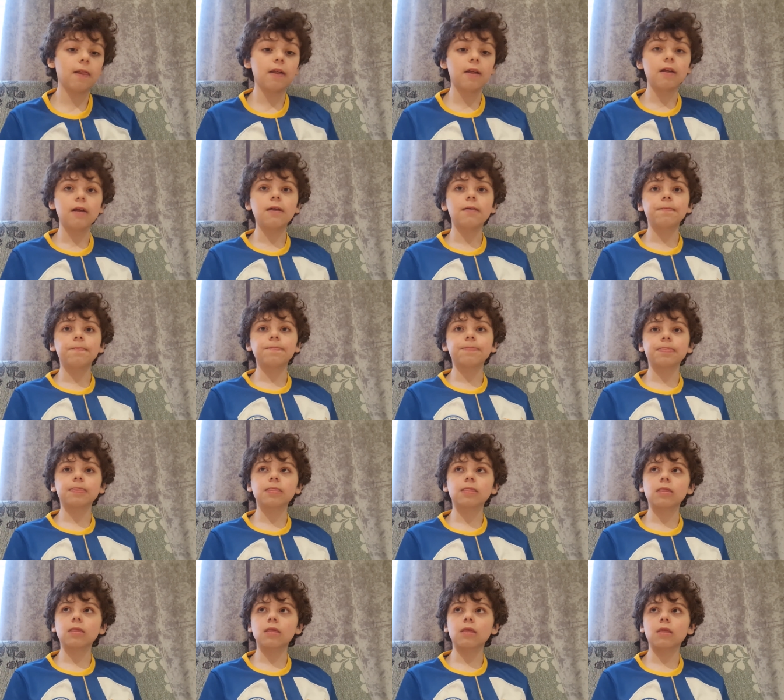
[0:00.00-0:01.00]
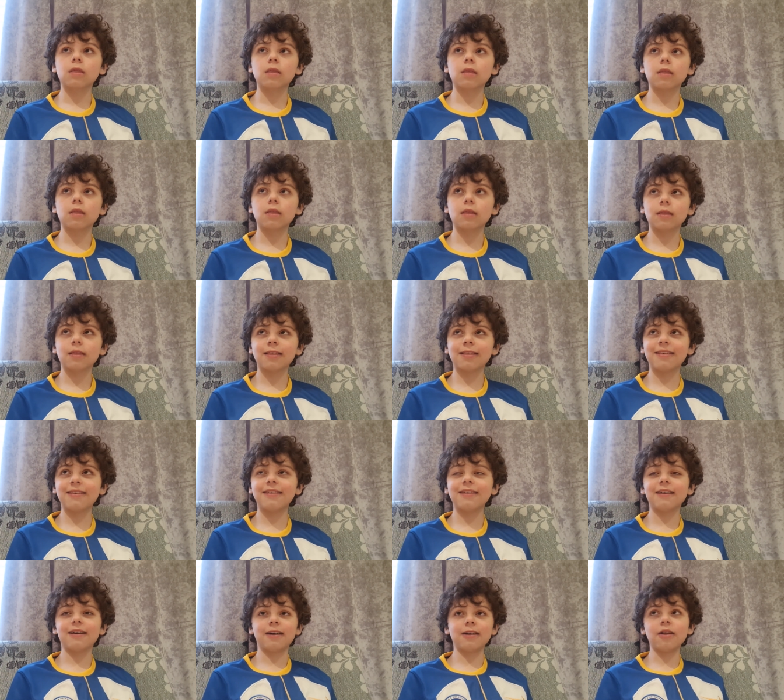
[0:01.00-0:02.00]
you did I could climb.
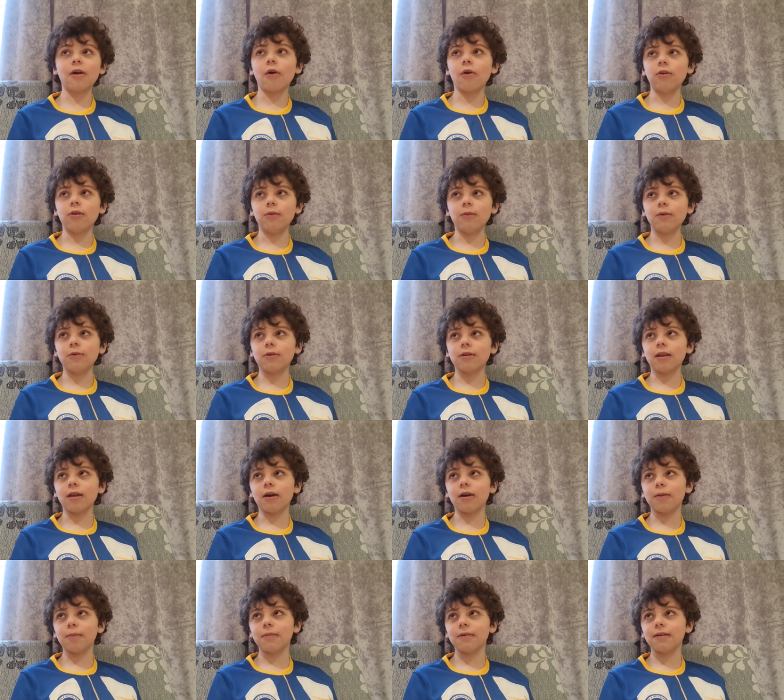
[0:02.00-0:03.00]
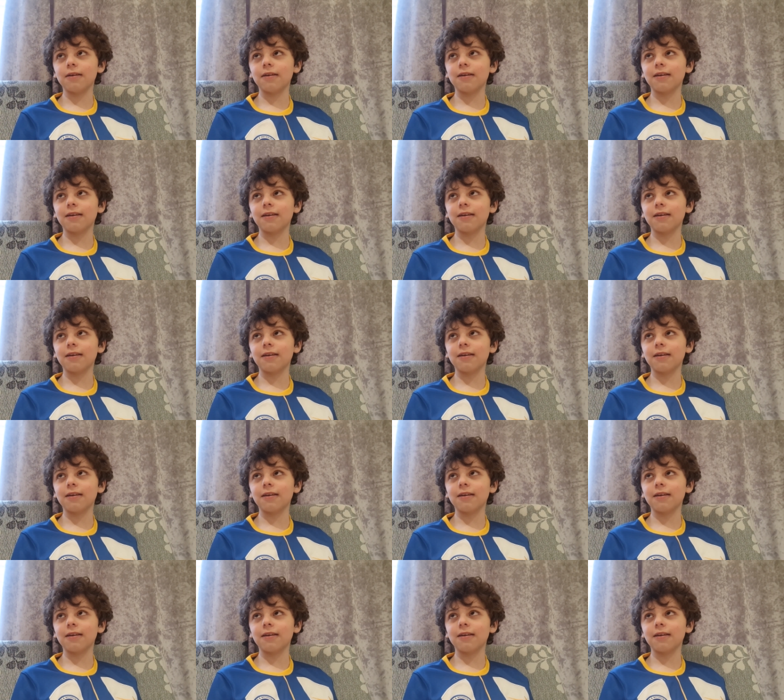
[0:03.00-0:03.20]
I know, you will climb.